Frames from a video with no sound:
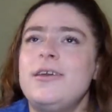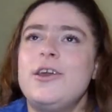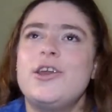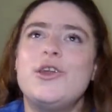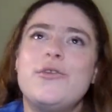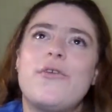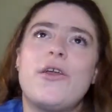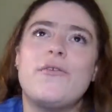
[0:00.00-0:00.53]

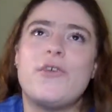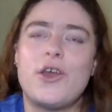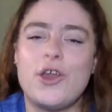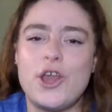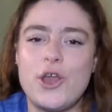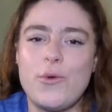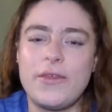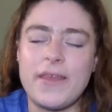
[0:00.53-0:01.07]
who voted for
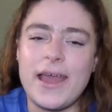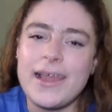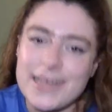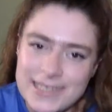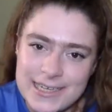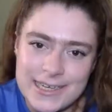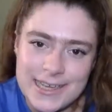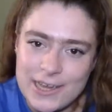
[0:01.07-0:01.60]
who, and
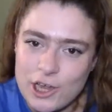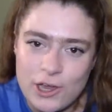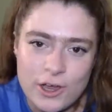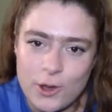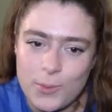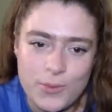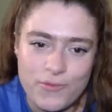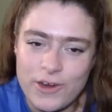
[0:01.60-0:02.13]
it didn't cook
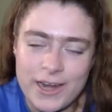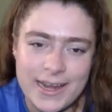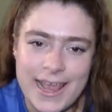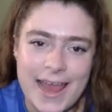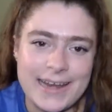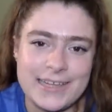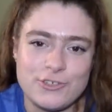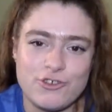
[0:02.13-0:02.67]
up
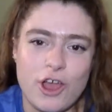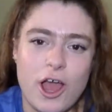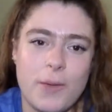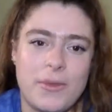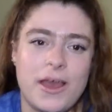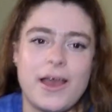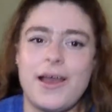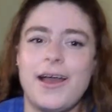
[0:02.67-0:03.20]
really any
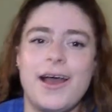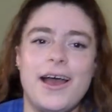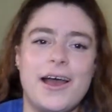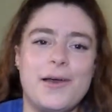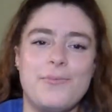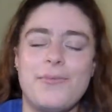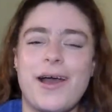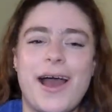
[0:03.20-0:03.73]

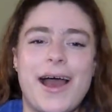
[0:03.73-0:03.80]
drama.